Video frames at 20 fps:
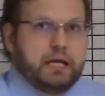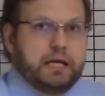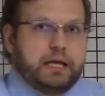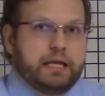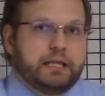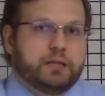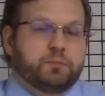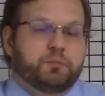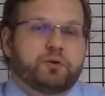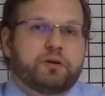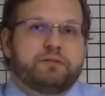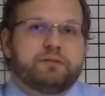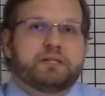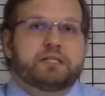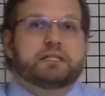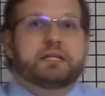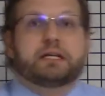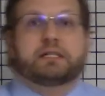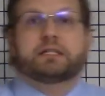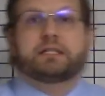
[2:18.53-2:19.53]
In the previous
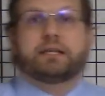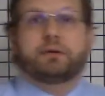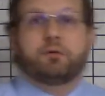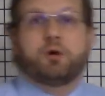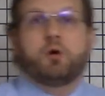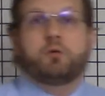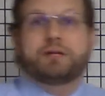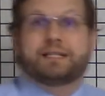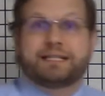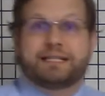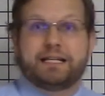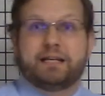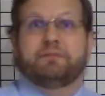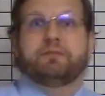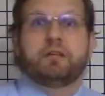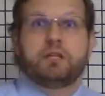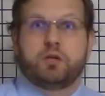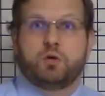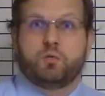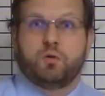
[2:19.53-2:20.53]
section, they were always
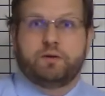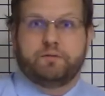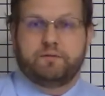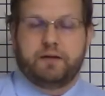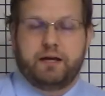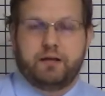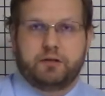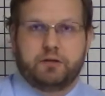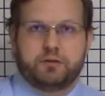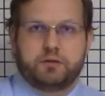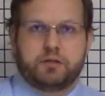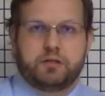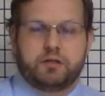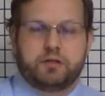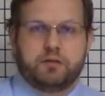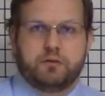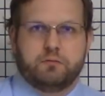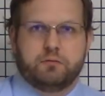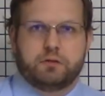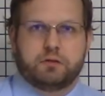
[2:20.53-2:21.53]
giving you what values to
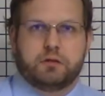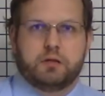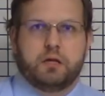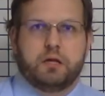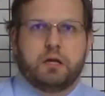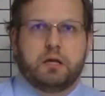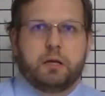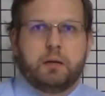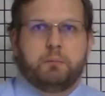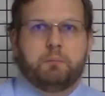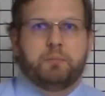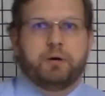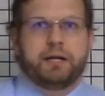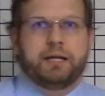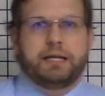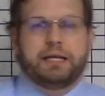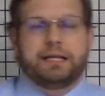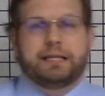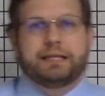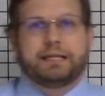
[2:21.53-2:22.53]
use. But
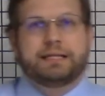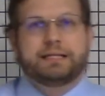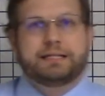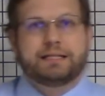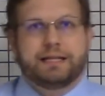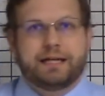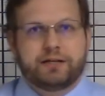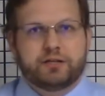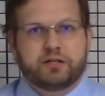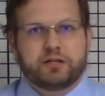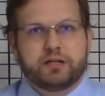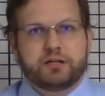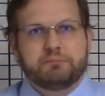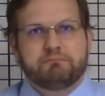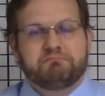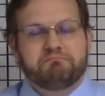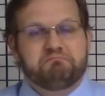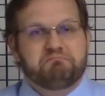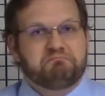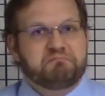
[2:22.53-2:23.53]
in this section,
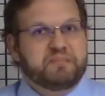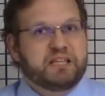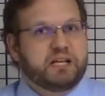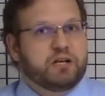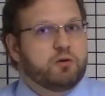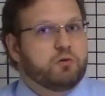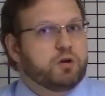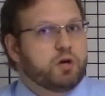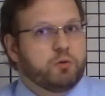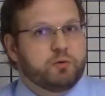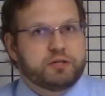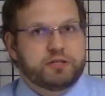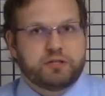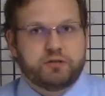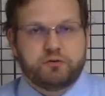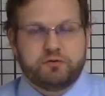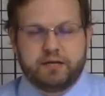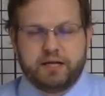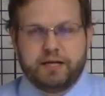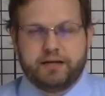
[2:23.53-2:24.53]
they don't always
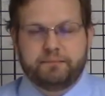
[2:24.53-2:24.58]
do that.